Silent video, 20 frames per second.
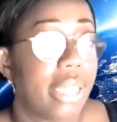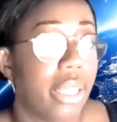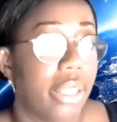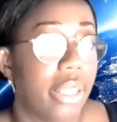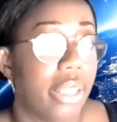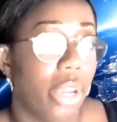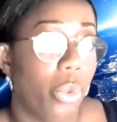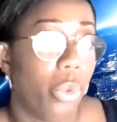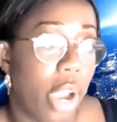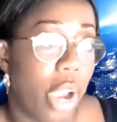
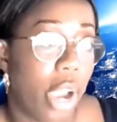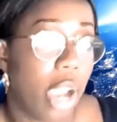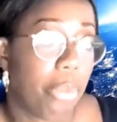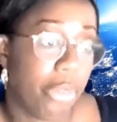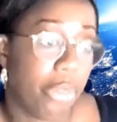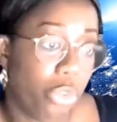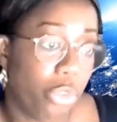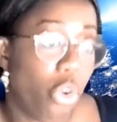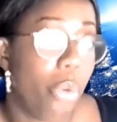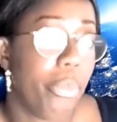their work
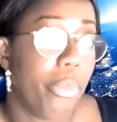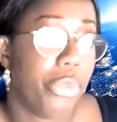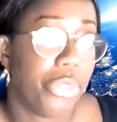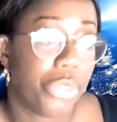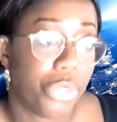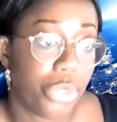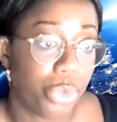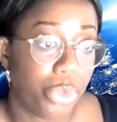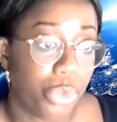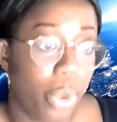performance
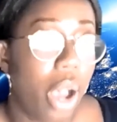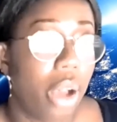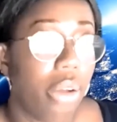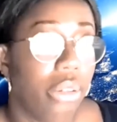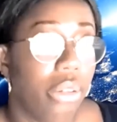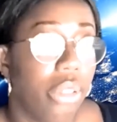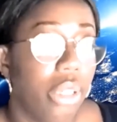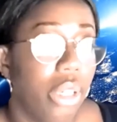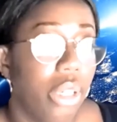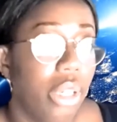as
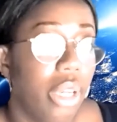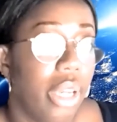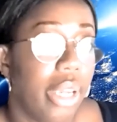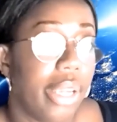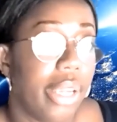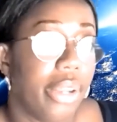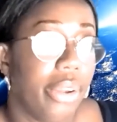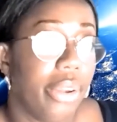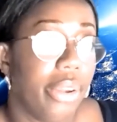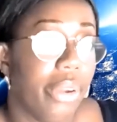well.
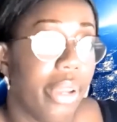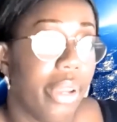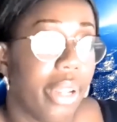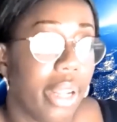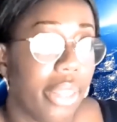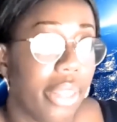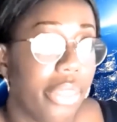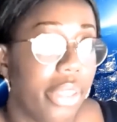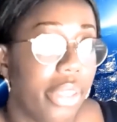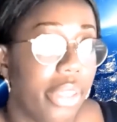You know, and
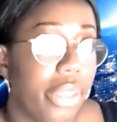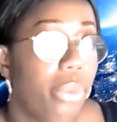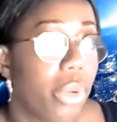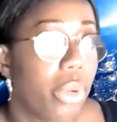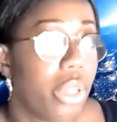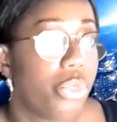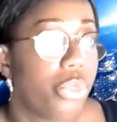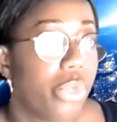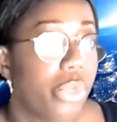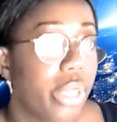I think what
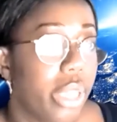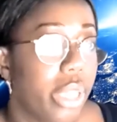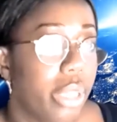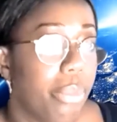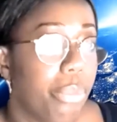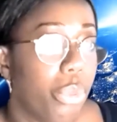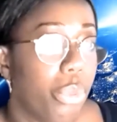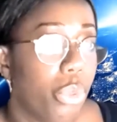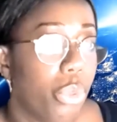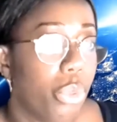is really
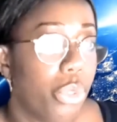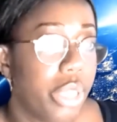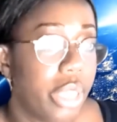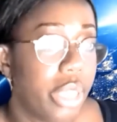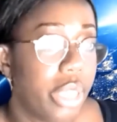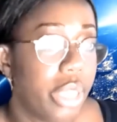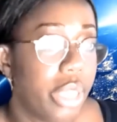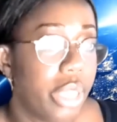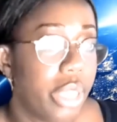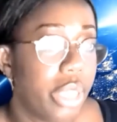
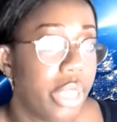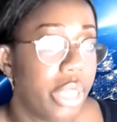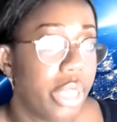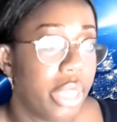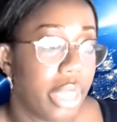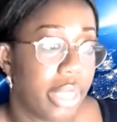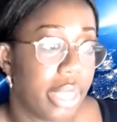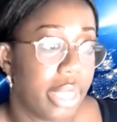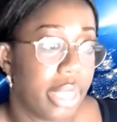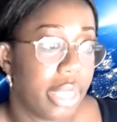important
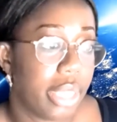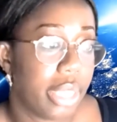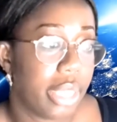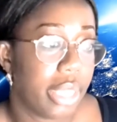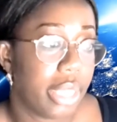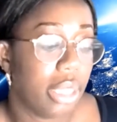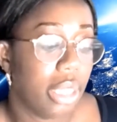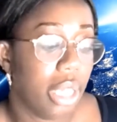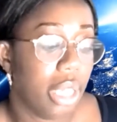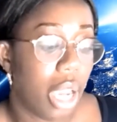is
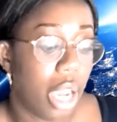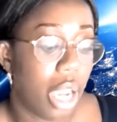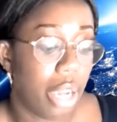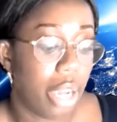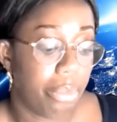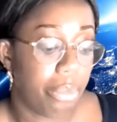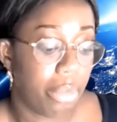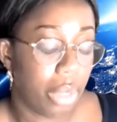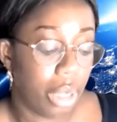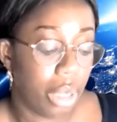that
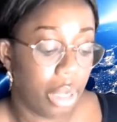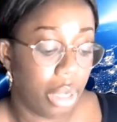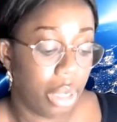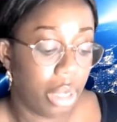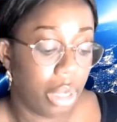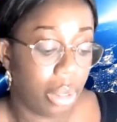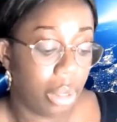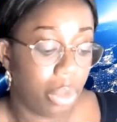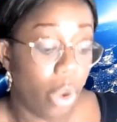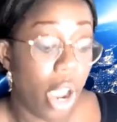
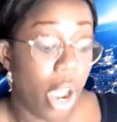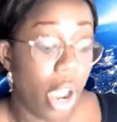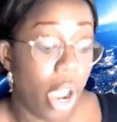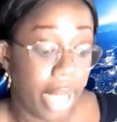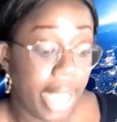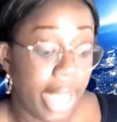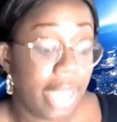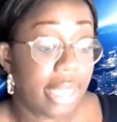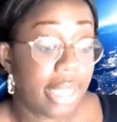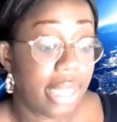
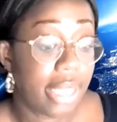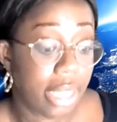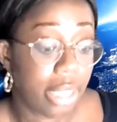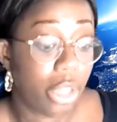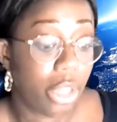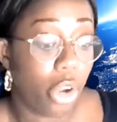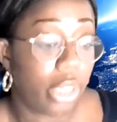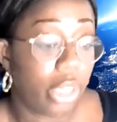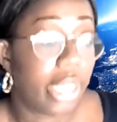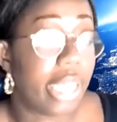workplaces and
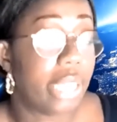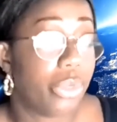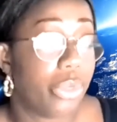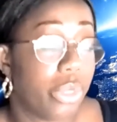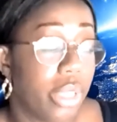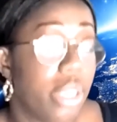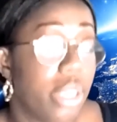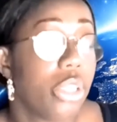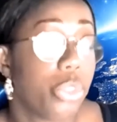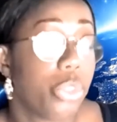colleagues
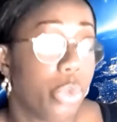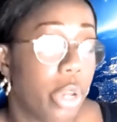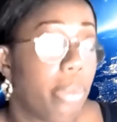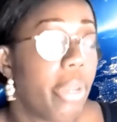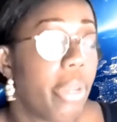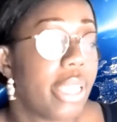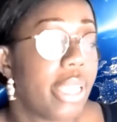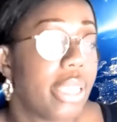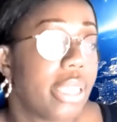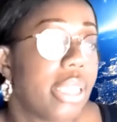within those
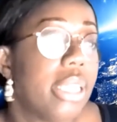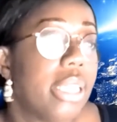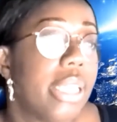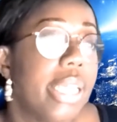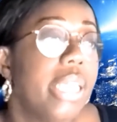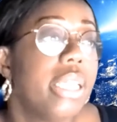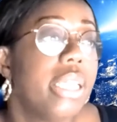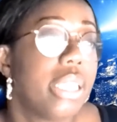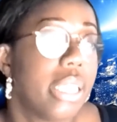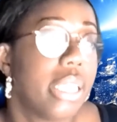workplaces and
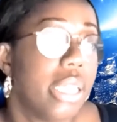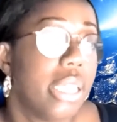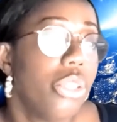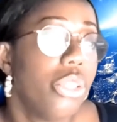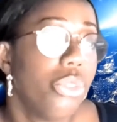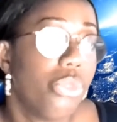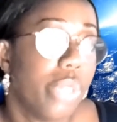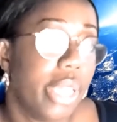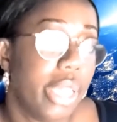leaders need to really